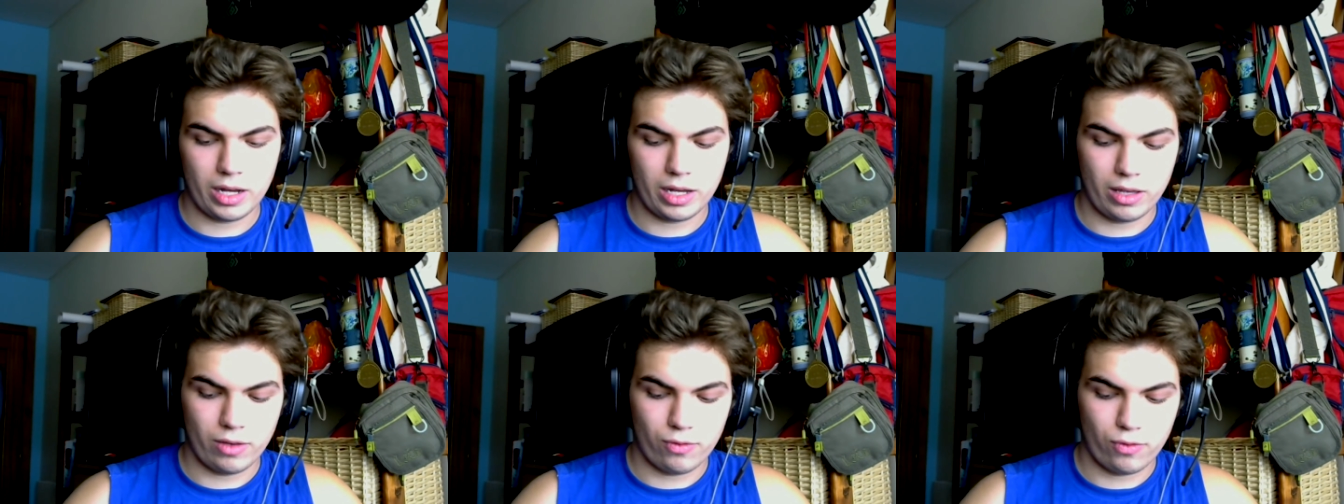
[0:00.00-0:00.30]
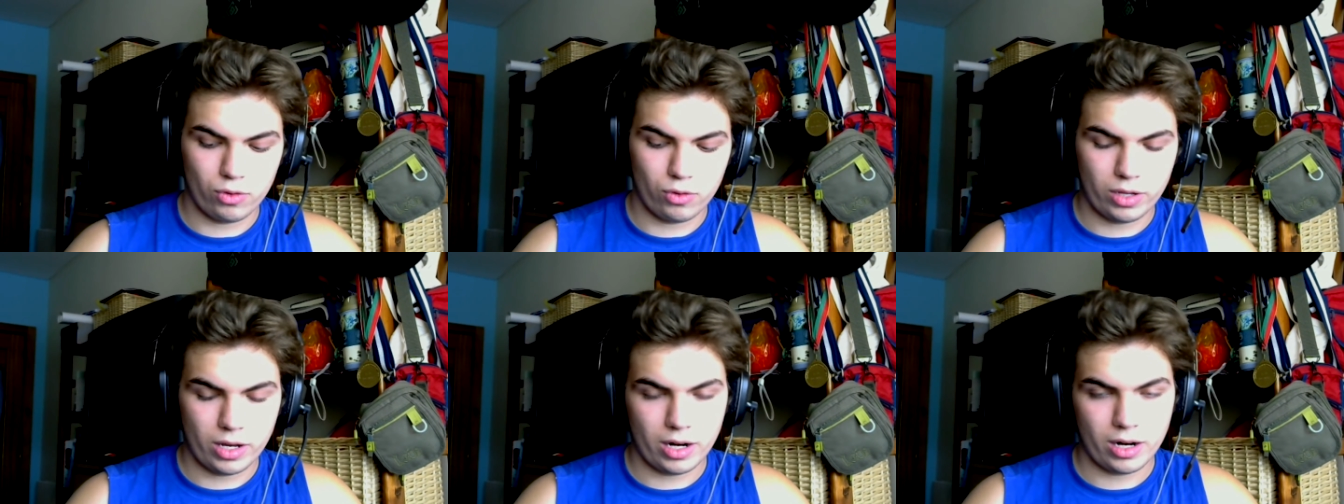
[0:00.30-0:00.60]
if
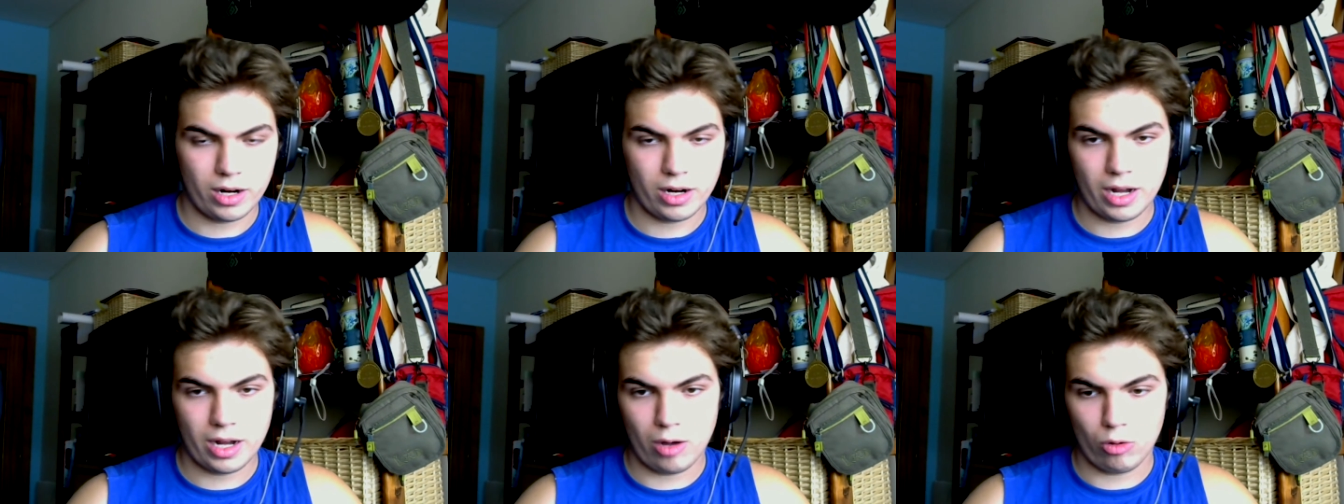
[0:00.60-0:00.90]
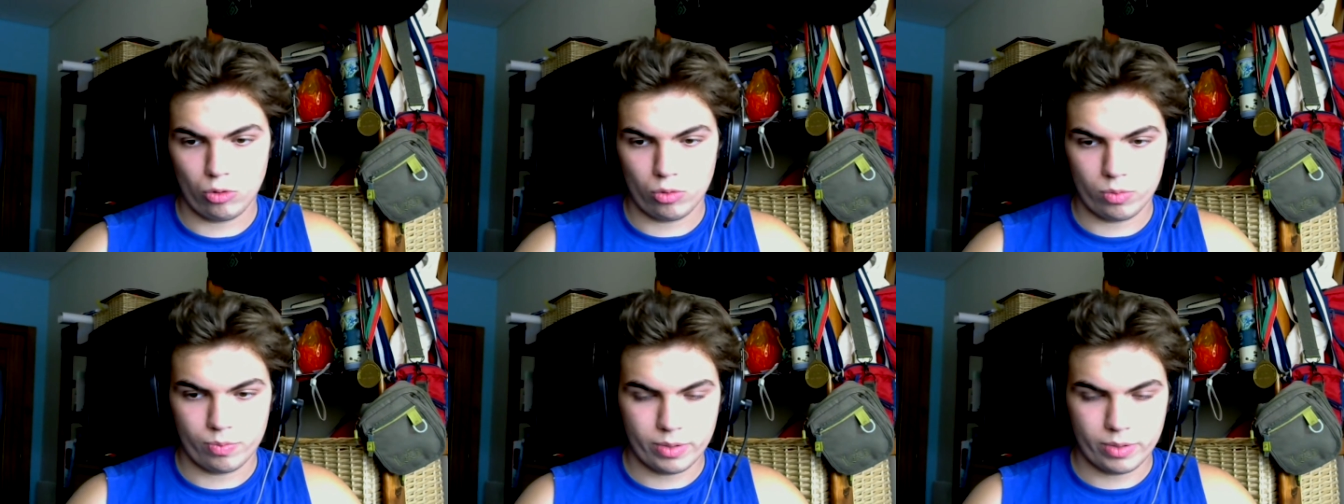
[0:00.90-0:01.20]
you're there
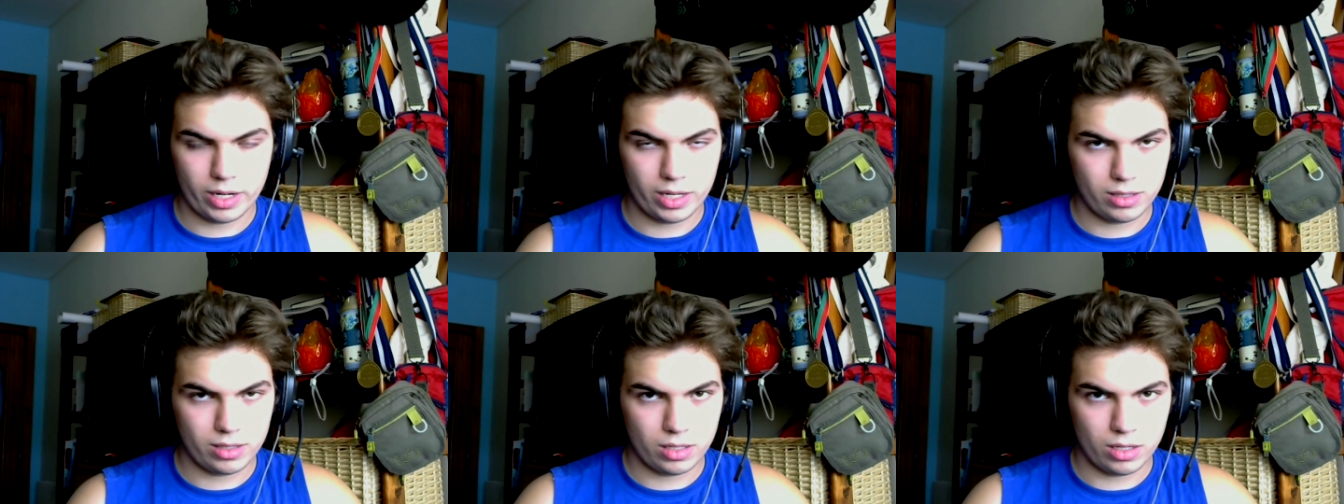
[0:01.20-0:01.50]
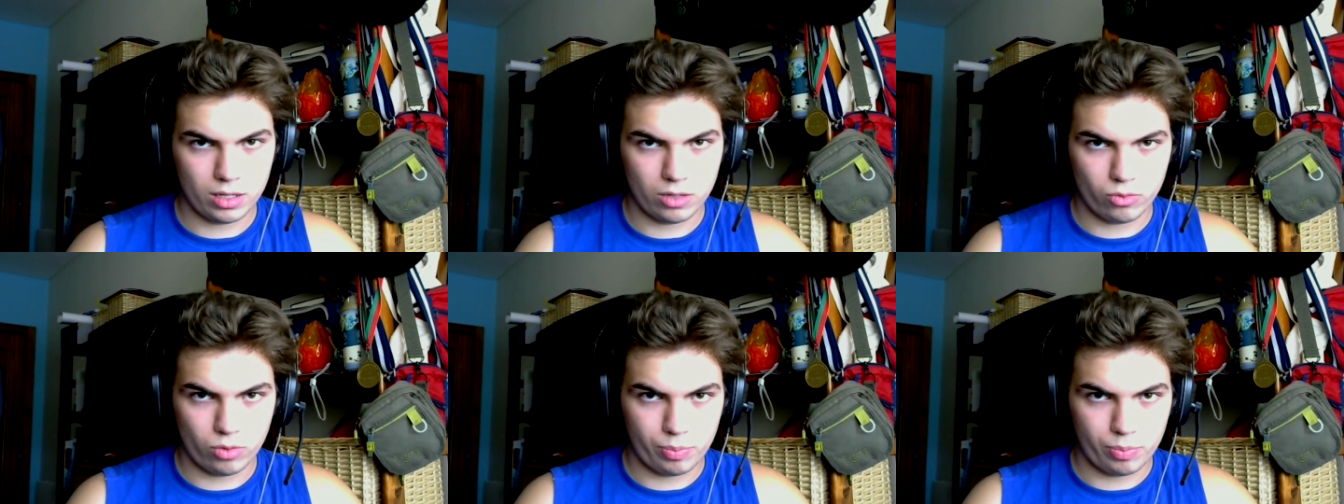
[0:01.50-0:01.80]
i'll reply
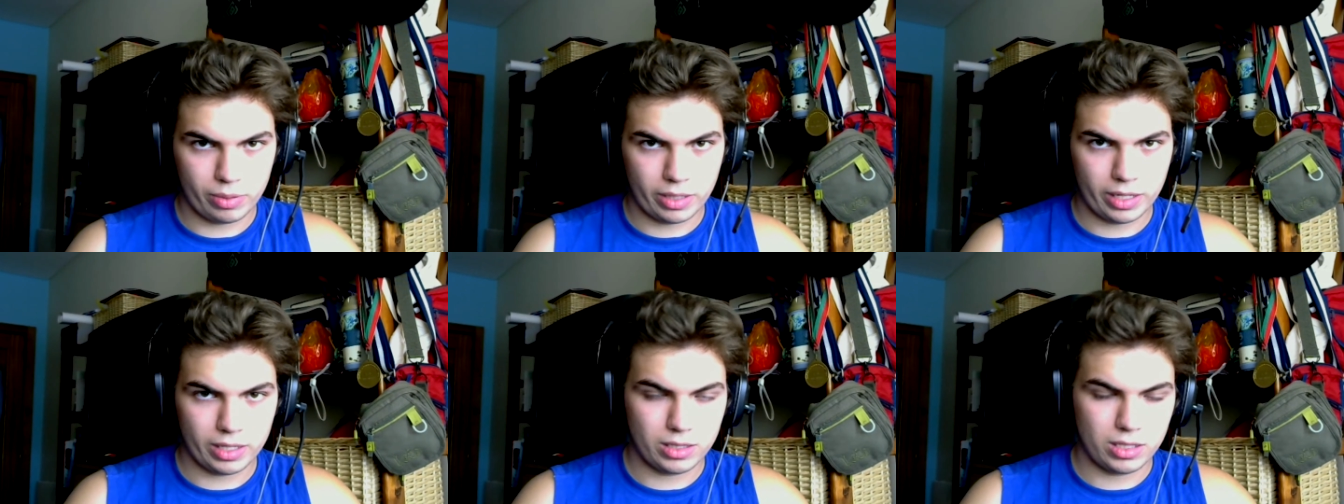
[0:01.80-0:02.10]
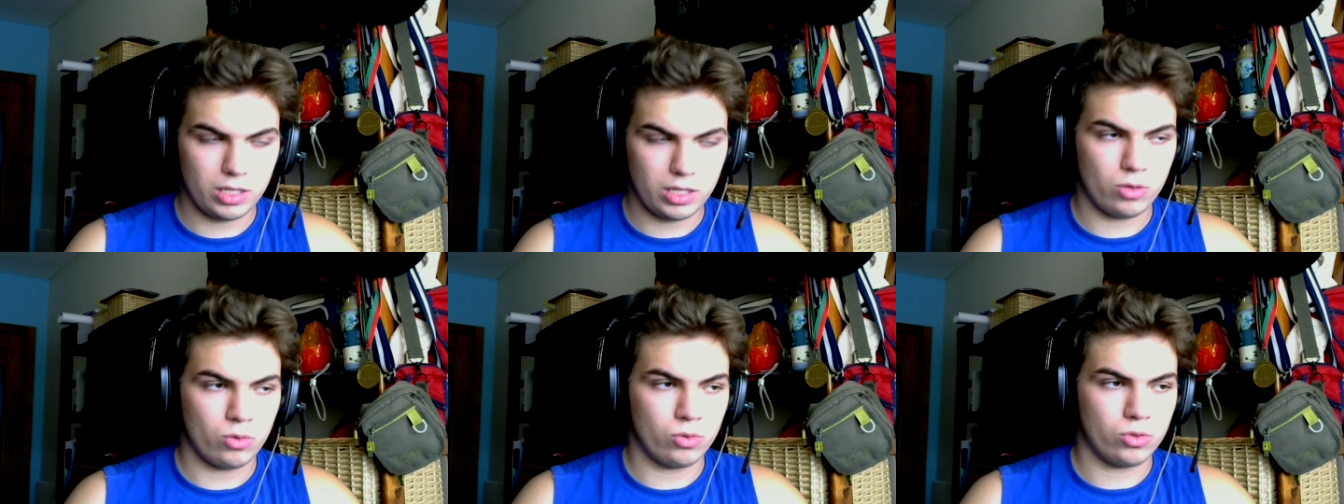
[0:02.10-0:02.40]
reply
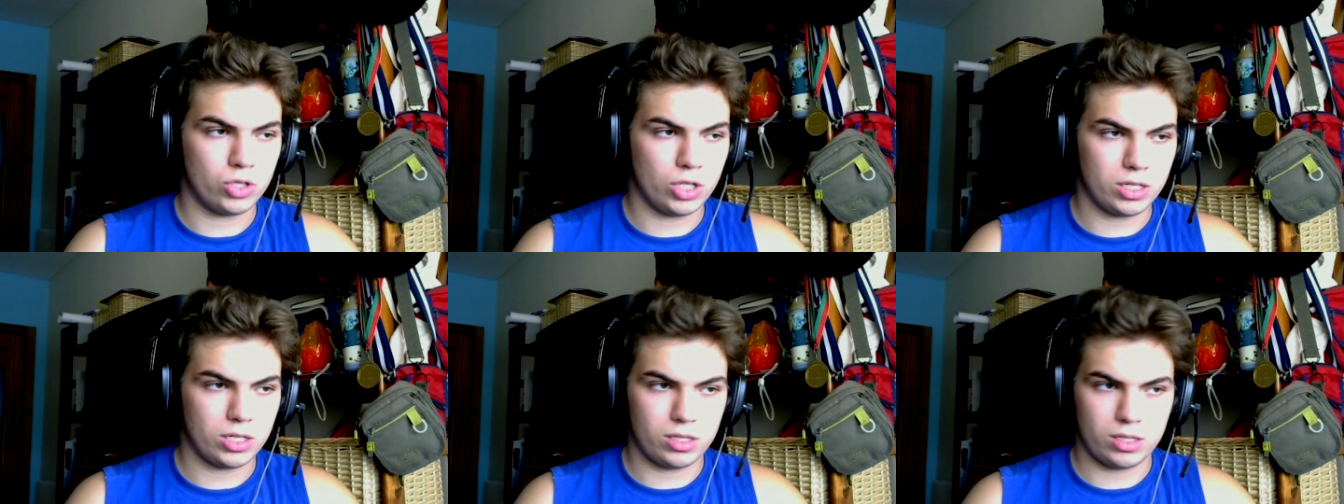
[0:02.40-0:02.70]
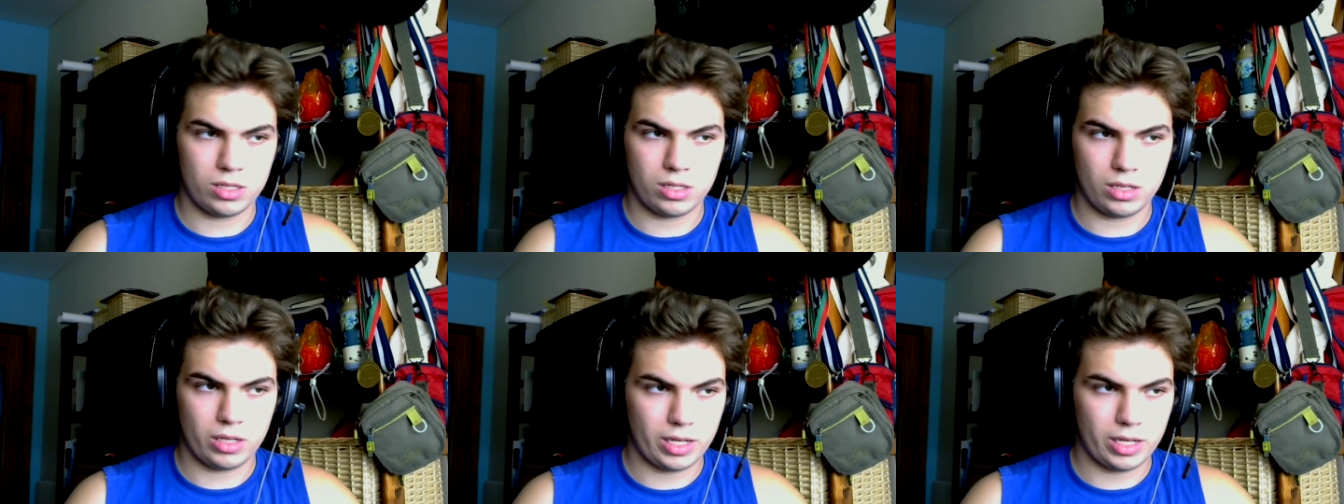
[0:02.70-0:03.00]
to you
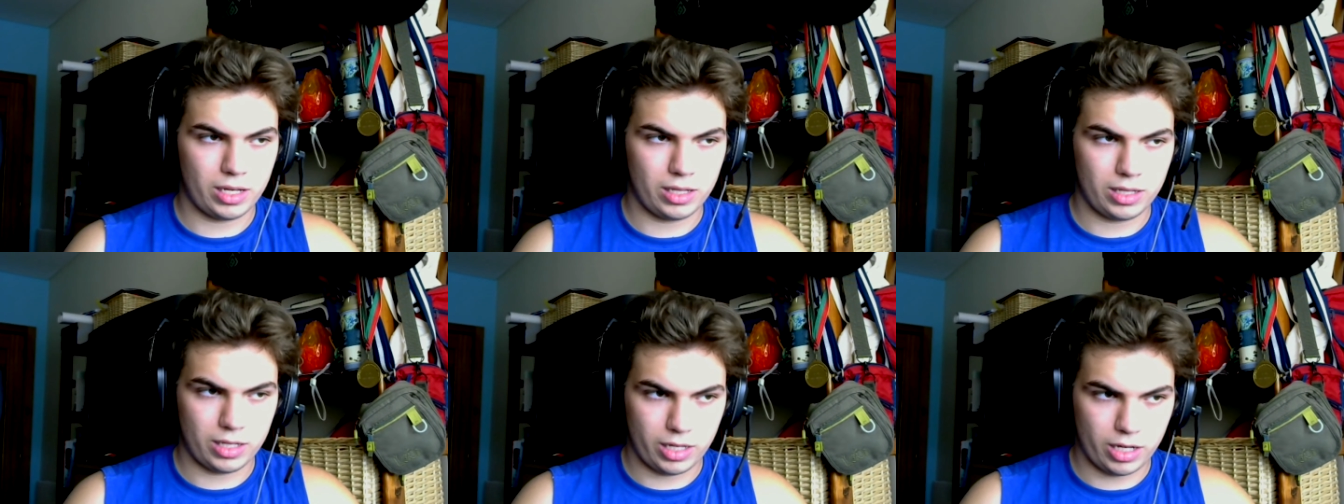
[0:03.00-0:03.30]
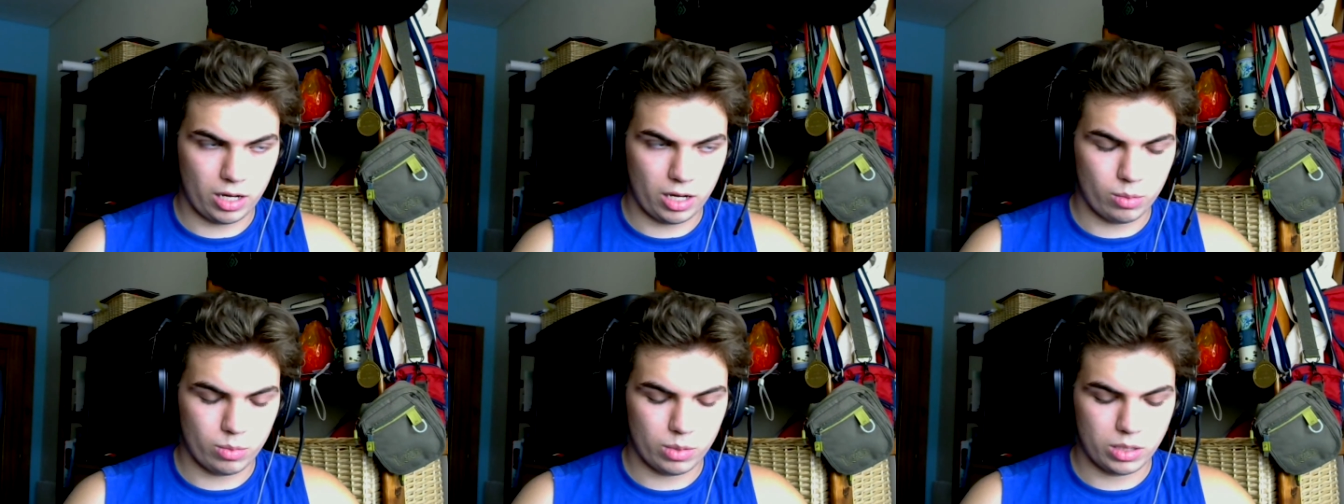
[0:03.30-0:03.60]
just like in the
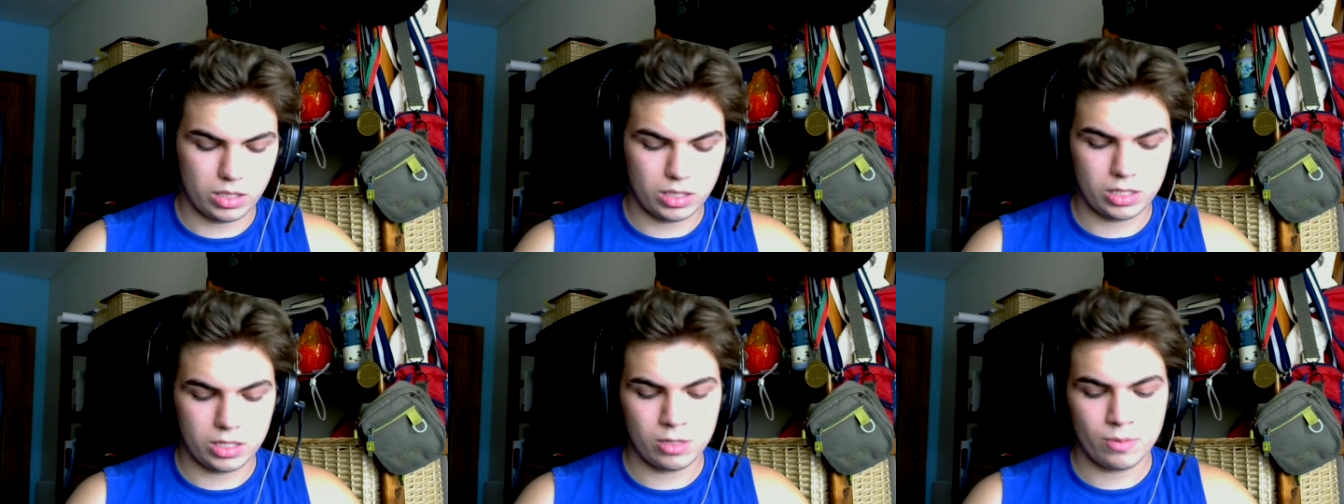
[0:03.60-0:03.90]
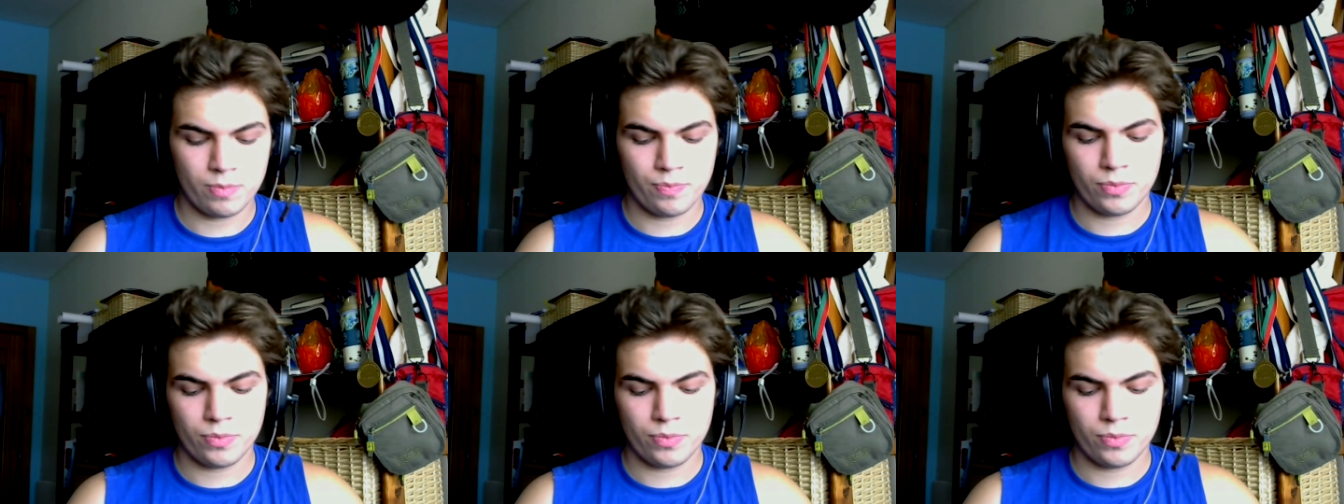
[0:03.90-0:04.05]
comments